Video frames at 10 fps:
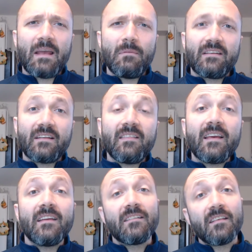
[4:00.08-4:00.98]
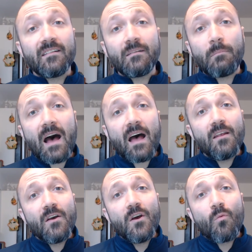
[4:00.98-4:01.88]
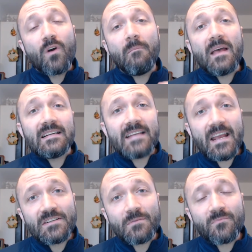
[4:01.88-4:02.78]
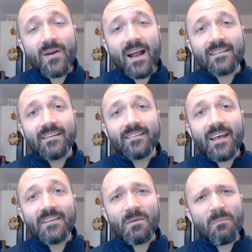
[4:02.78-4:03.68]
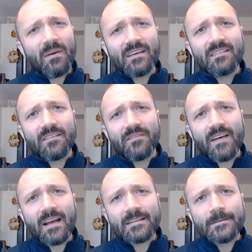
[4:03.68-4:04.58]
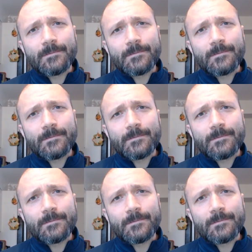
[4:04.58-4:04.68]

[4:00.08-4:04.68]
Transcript: because I think it's the spot where a meditation practice has the biggest effect.